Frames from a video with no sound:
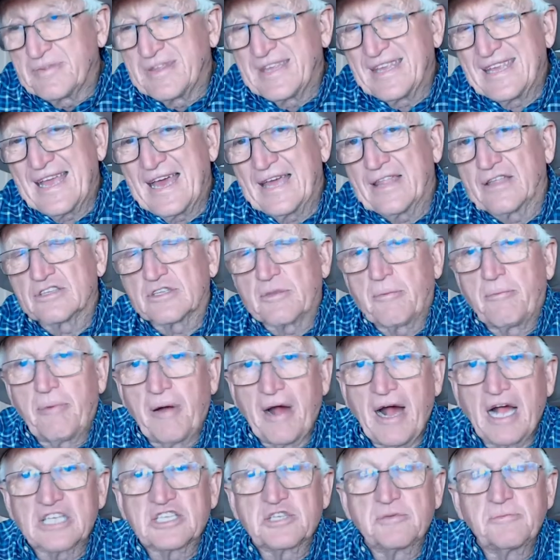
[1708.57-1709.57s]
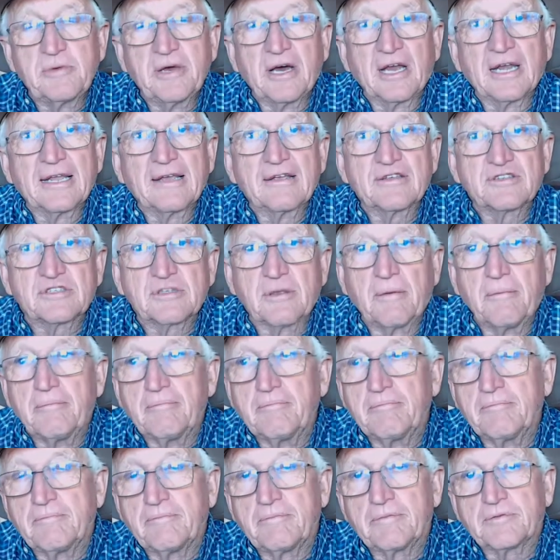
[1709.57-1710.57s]
Yeah, there's a possibility of
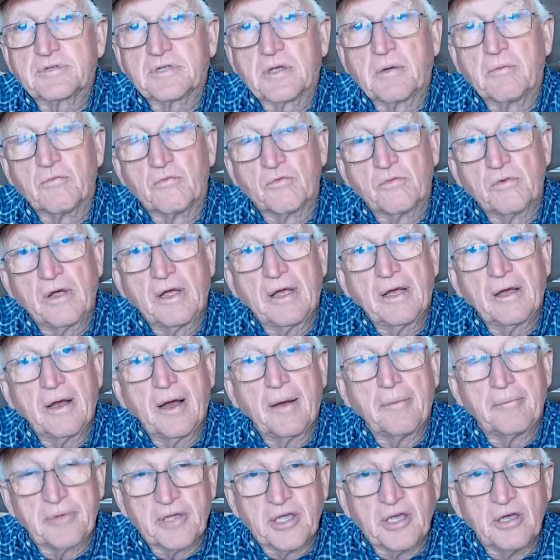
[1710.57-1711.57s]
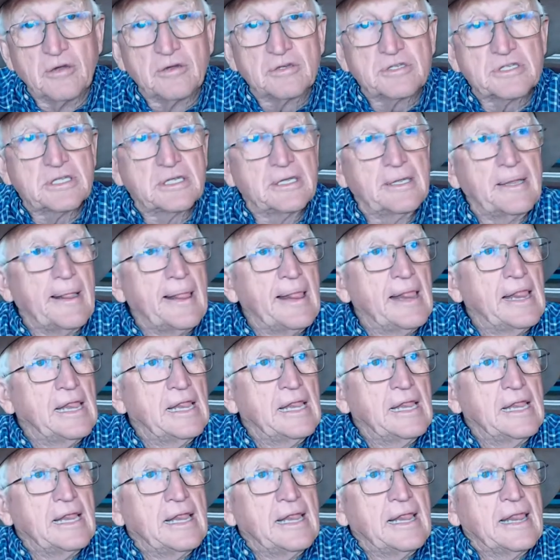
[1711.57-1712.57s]
some some abuse,
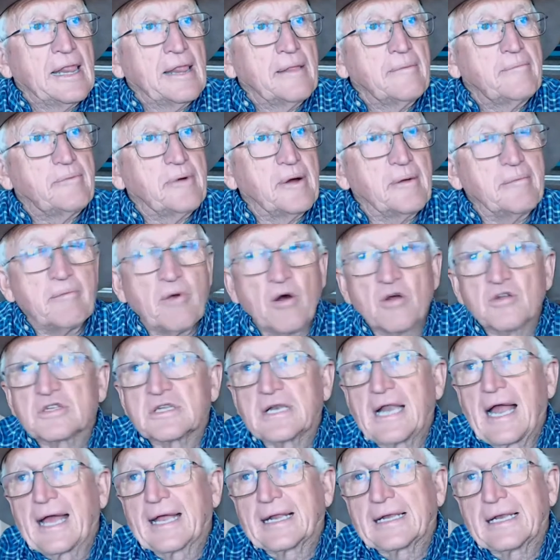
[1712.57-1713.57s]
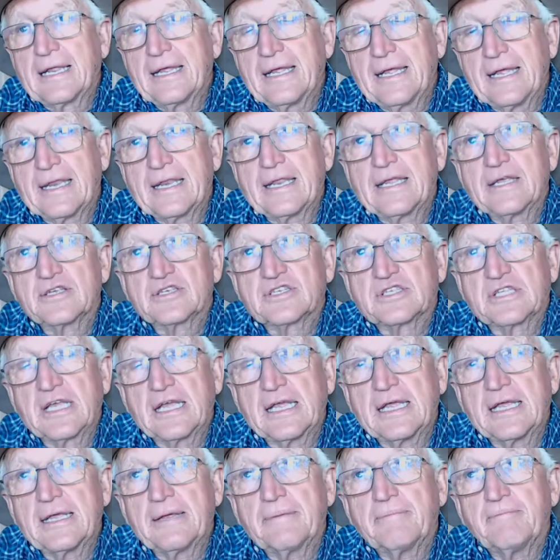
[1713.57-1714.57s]
but most likely it is
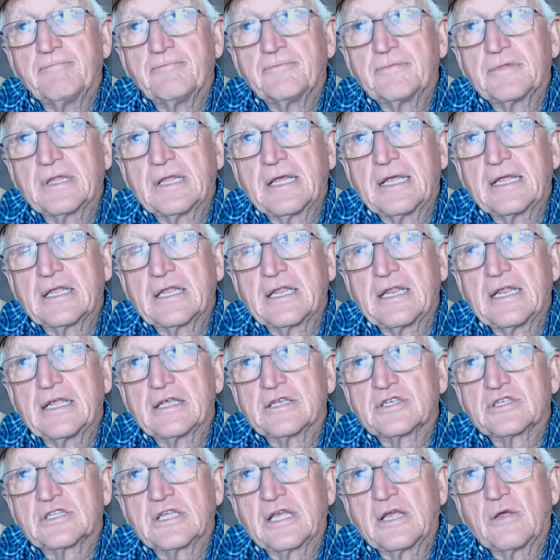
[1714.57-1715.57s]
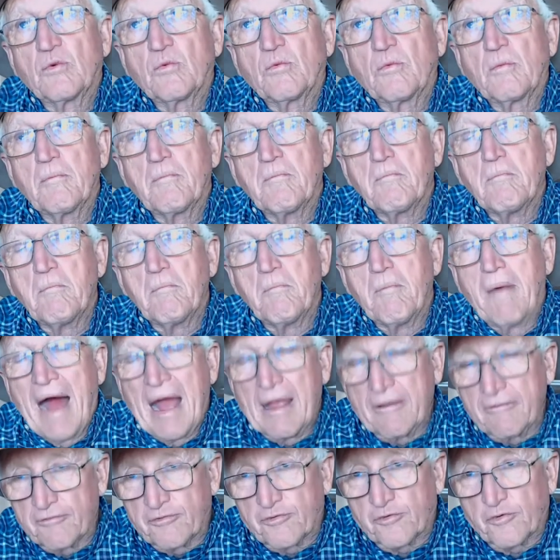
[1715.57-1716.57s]
the it is the
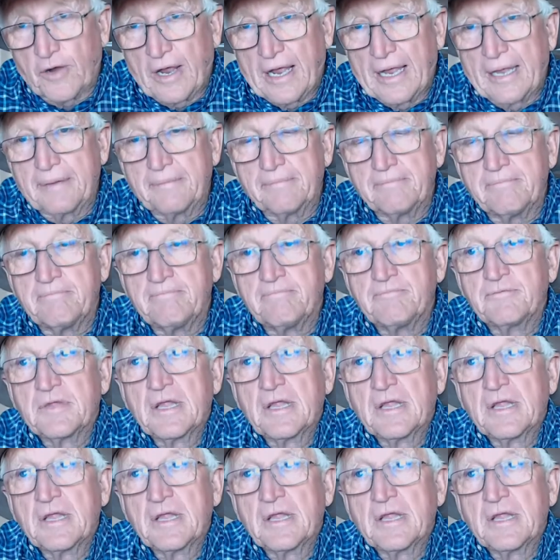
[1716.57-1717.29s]
mind frame